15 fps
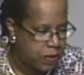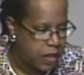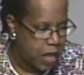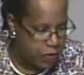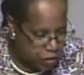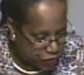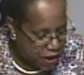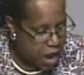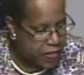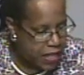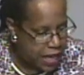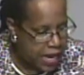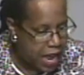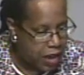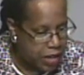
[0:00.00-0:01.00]
Have you found
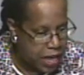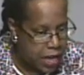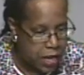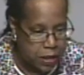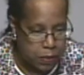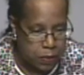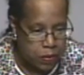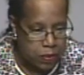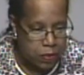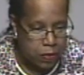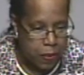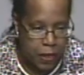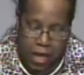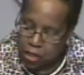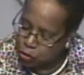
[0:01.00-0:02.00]
that out yet?
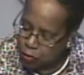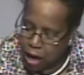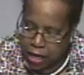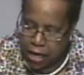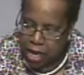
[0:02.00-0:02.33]
That's right.